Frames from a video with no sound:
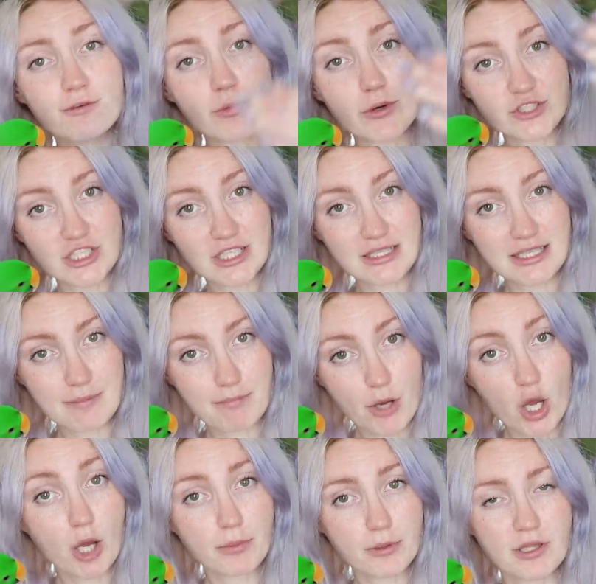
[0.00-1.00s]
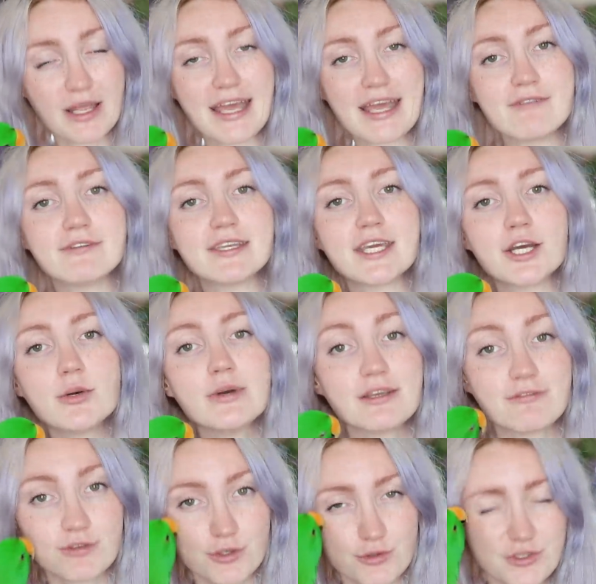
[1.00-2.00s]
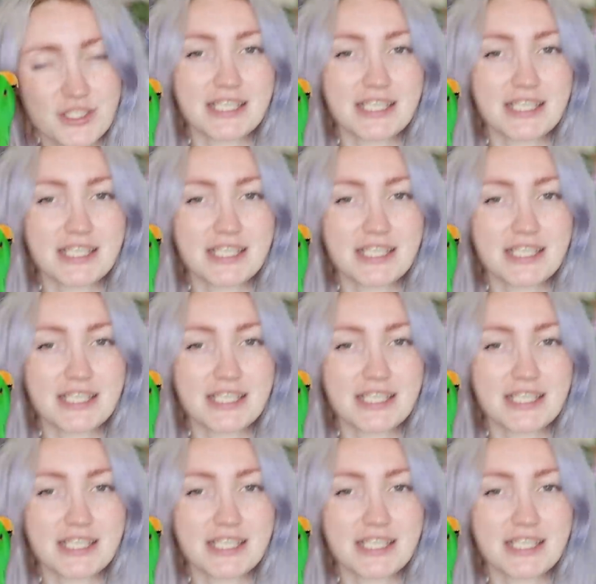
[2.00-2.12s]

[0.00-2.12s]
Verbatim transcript: you for watching the purple hair video if you